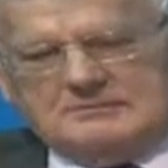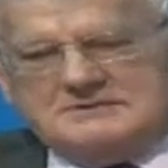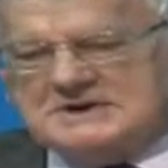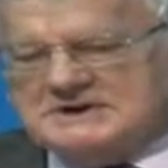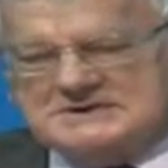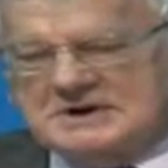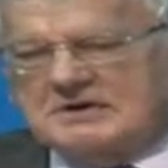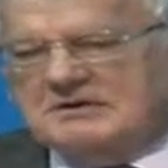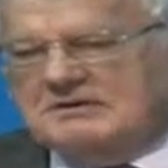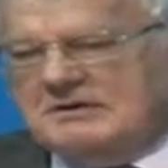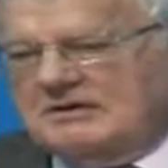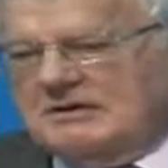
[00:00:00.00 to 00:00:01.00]
doesn't
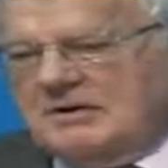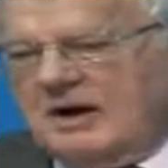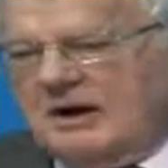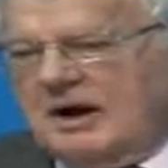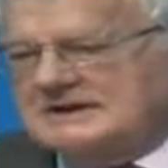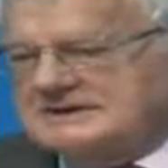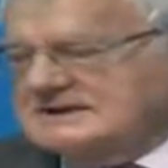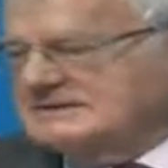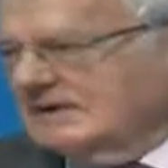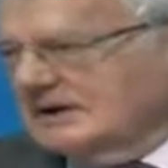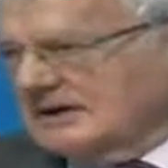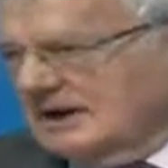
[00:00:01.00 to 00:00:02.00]

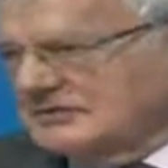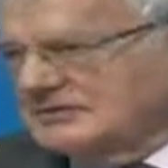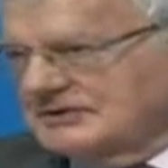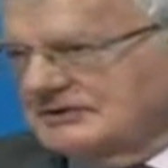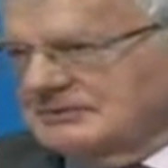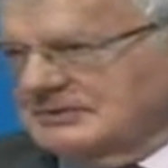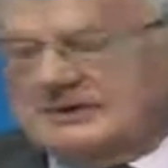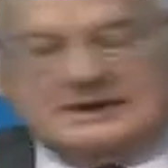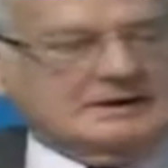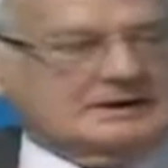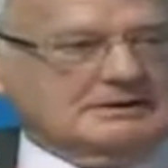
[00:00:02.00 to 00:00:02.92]
identify countries, with the